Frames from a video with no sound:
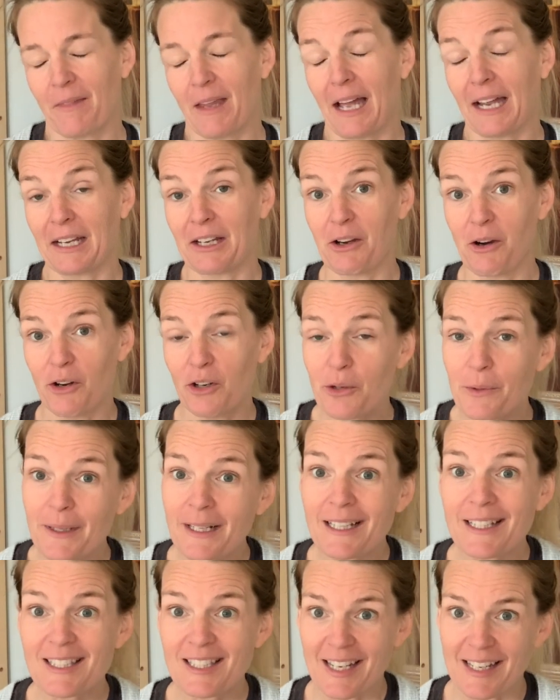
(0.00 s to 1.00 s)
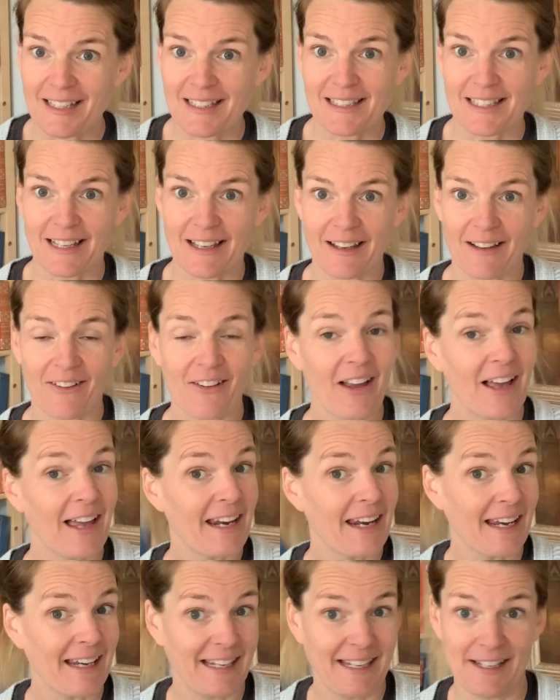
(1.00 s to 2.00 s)
I go to an estate sale and
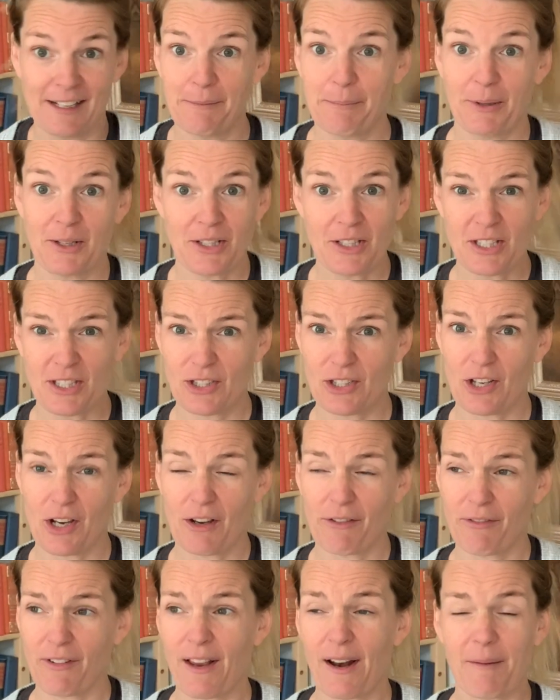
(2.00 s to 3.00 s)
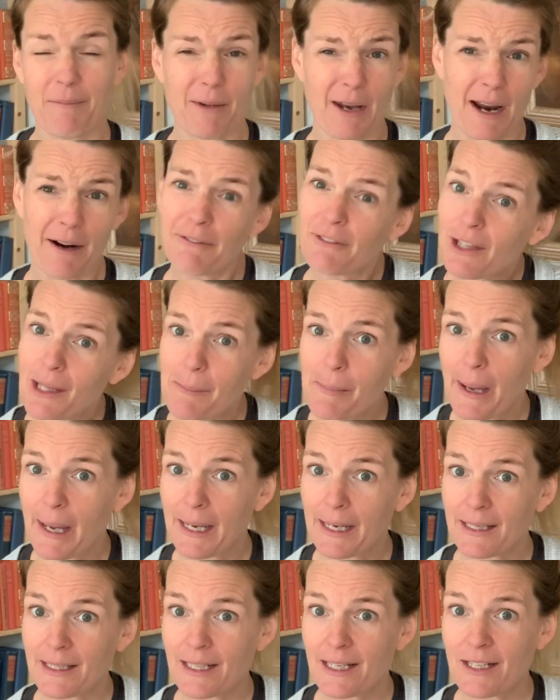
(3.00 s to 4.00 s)
I get a bunch of stuff and I'm not really
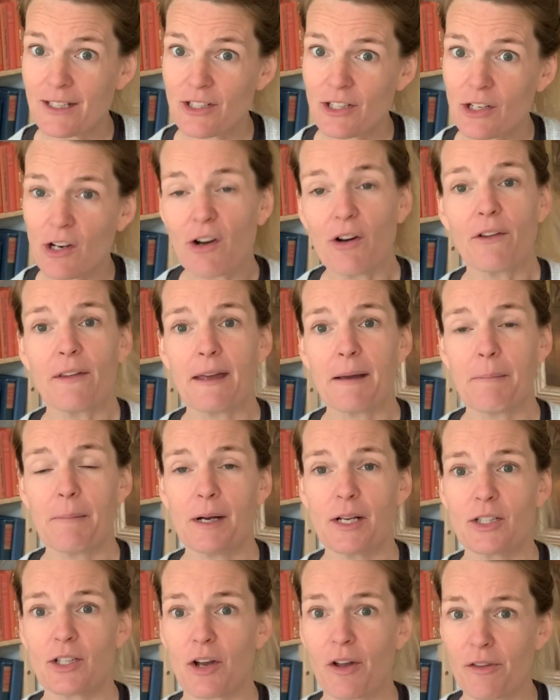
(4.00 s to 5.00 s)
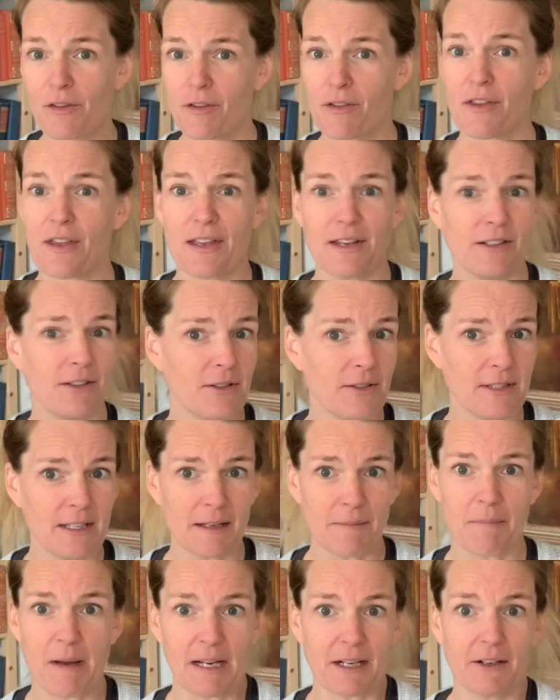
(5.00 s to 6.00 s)
paying attention all that much other than
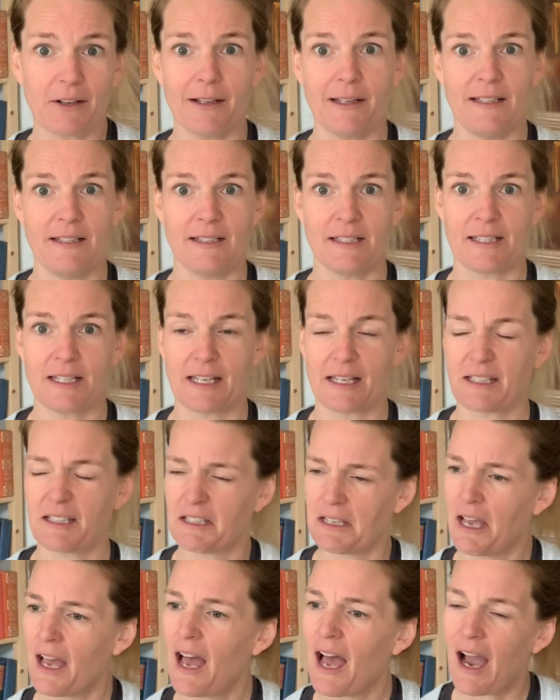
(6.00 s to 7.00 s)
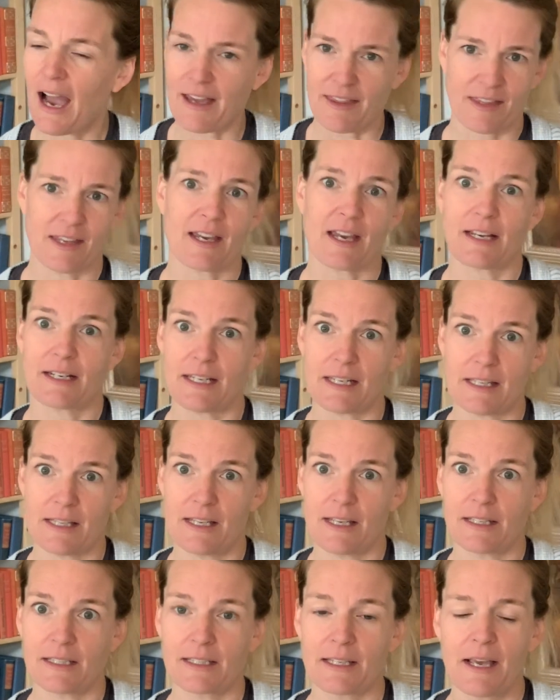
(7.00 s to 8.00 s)
using my gut instincts. I think I need
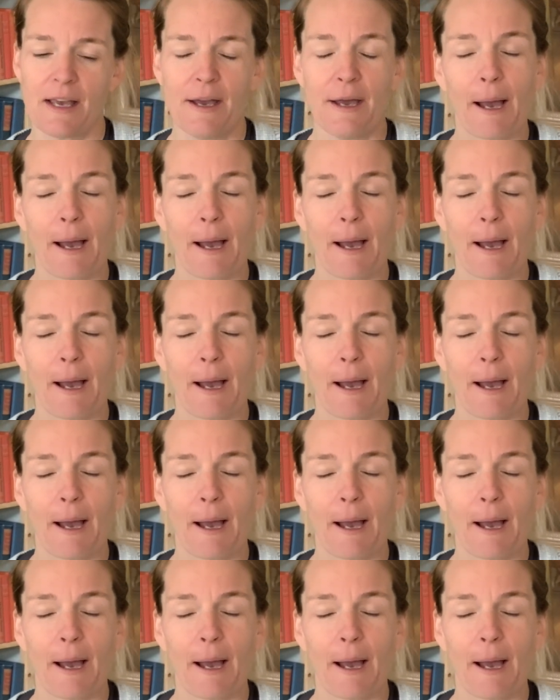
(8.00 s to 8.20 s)
this.